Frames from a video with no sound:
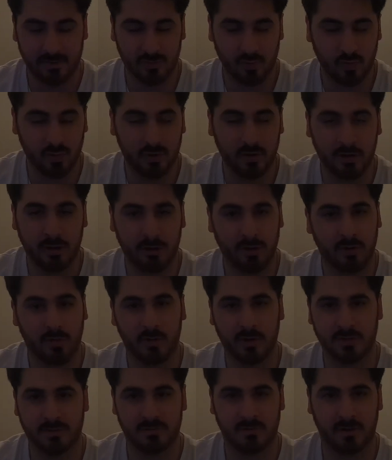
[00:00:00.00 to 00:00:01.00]
doing so
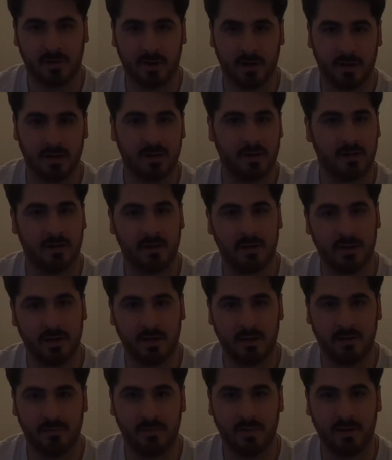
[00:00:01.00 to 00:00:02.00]
much for us.
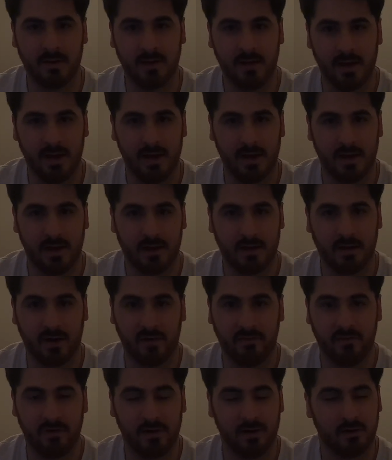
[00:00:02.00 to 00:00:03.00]
He's been
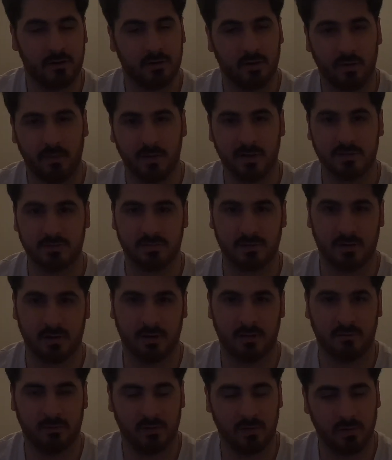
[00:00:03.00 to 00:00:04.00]
covering so much for
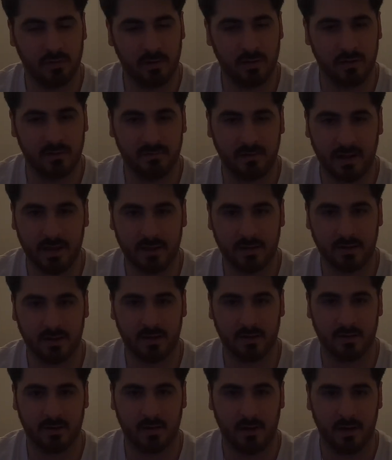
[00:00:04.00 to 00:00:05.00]
us, for Lucas
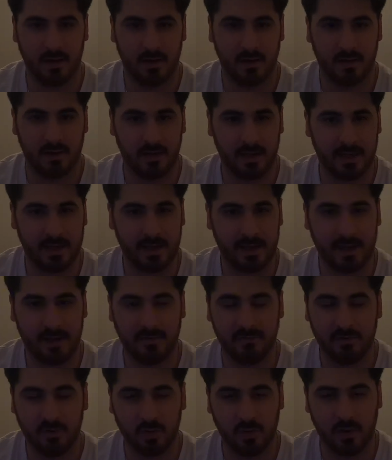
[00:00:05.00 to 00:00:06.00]
Vazquez and
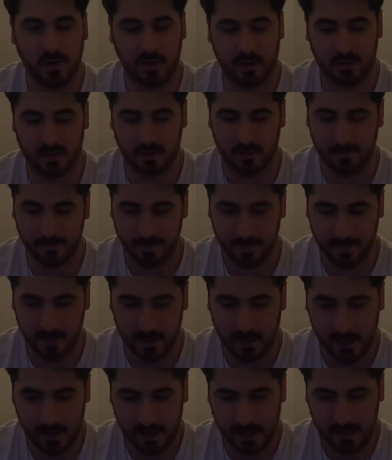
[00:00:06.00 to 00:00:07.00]
everywhere else,
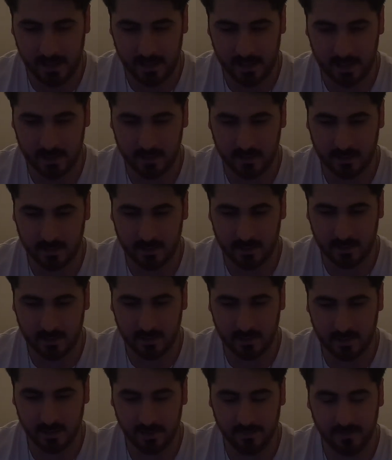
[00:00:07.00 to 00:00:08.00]
is
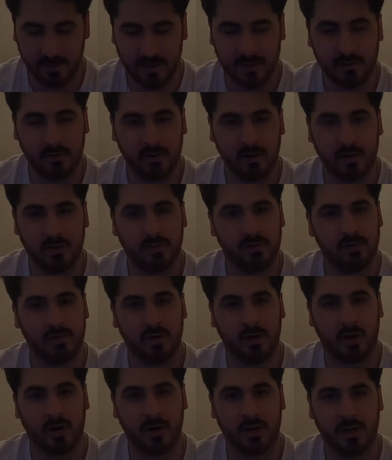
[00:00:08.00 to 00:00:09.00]
going to be going through
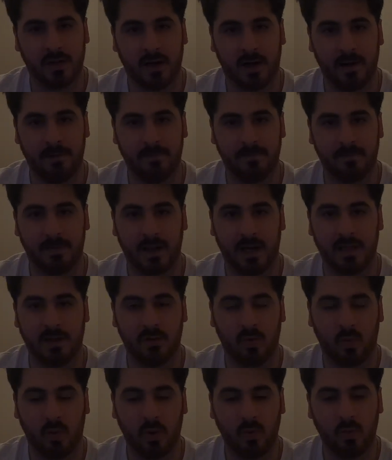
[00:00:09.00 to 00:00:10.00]
a hard time. And
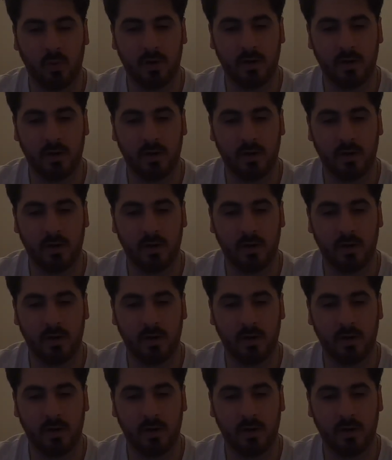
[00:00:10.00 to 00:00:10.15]
the one